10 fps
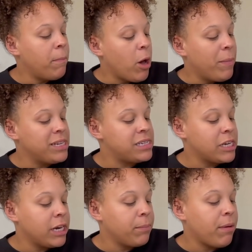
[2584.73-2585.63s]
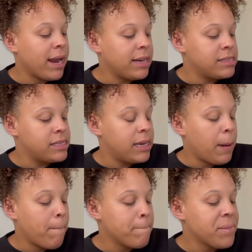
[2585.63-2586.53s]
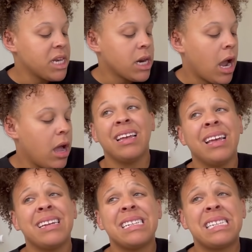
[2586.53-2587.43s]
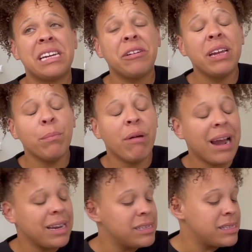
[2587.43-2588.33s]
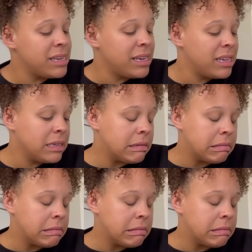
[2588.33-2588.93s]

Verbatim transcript: moment during pregnancy. During pregnancy,